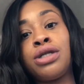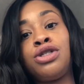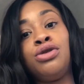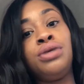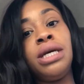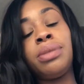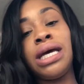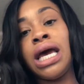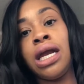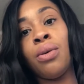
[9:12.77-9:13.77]
too
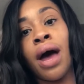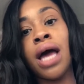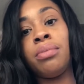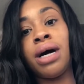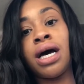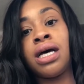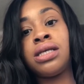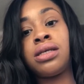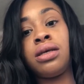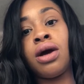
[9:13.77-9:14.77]
deeply anyway,
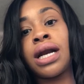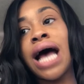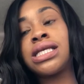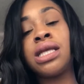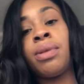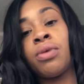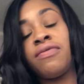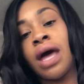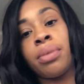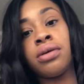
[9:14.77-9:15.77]
because you're not sleeping
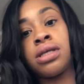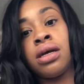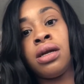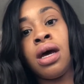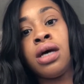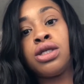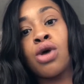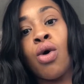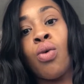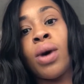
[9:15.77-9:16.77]
with that person.
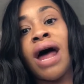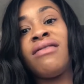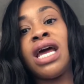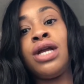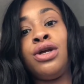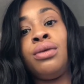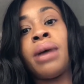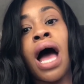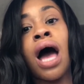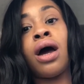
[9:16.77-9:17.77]
So whatever they do
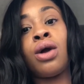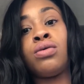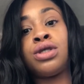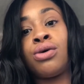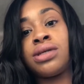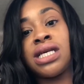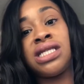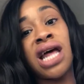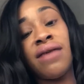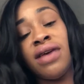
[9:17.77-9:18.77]
behind closed doors is
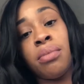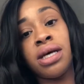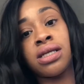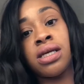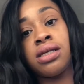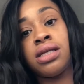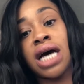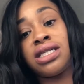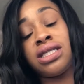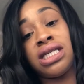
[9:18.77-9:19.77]
none of your business.
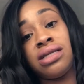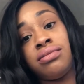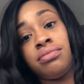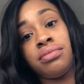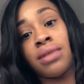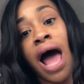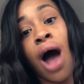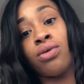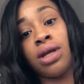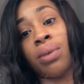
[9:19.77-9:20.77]
That's just
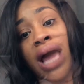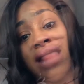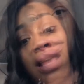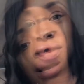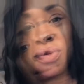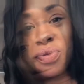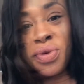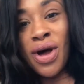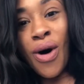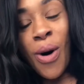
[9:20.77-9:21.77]
the way I think about it.
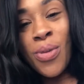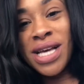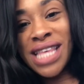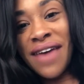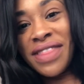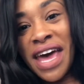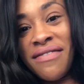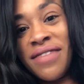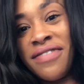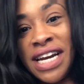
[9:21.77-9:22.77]
We always have to
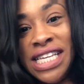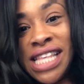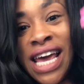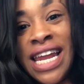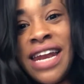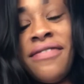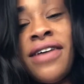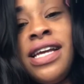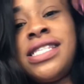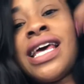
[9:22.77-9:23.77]
have a funny scene, and a
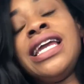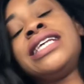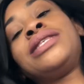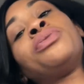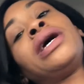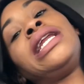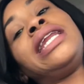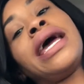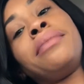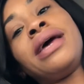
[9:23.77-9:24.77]
funny scene is when
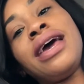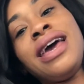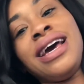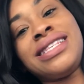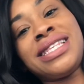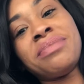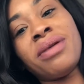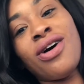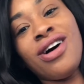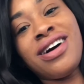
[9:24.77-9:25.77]
Damon asks
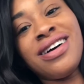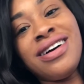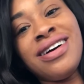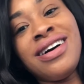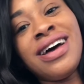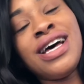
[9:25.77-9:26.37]
Blanca,